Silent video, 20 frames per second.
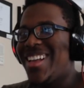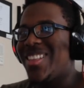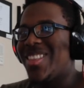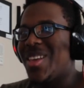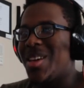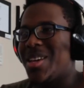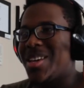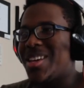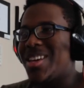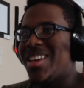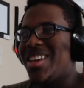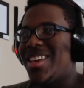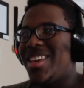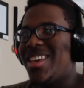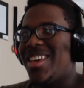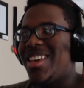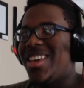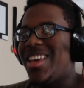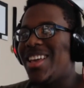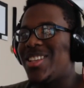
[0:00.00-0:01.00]
like
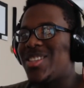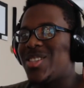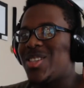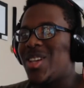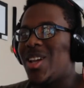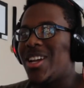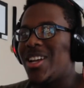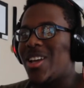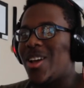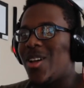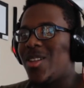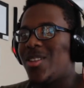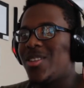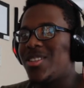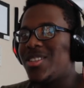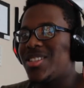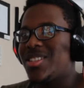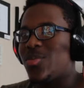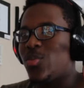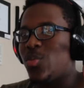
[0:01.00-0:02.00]
in Sonic
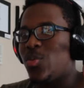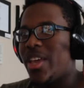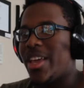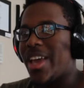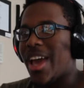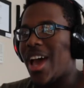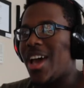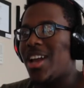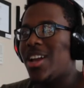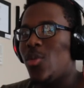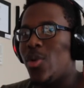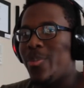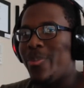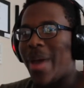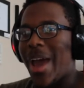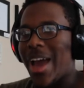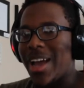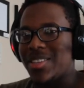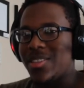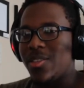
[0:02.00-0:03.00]
Colors, they kind of went
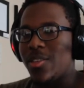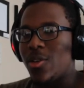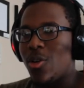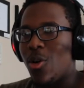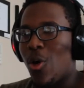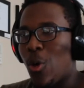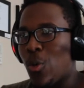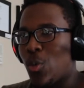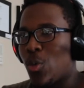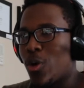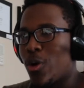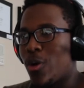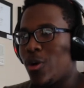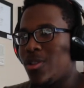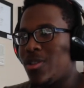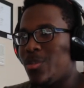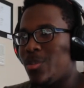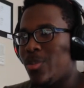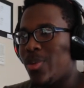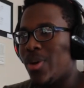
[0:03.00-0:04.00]
back to their own
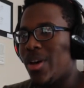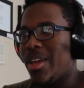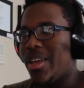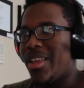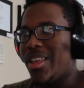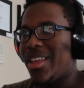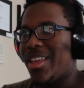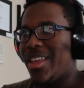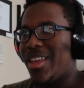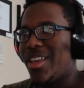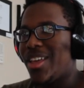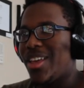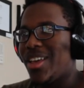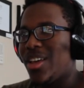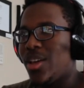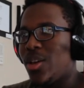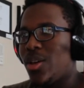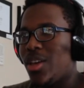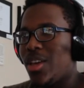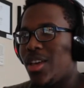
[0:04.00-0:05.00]
world, but
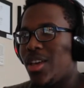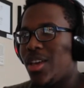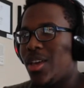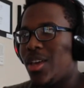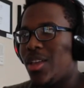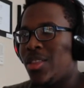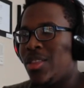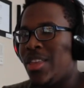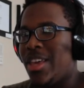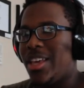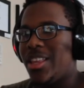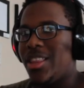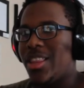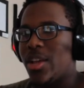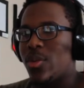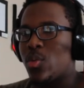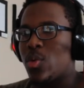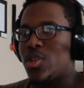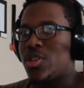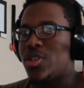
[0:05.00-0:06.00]
they
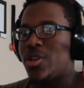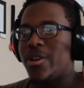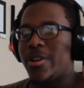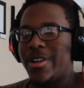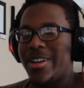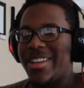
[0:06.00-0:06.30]
like returned.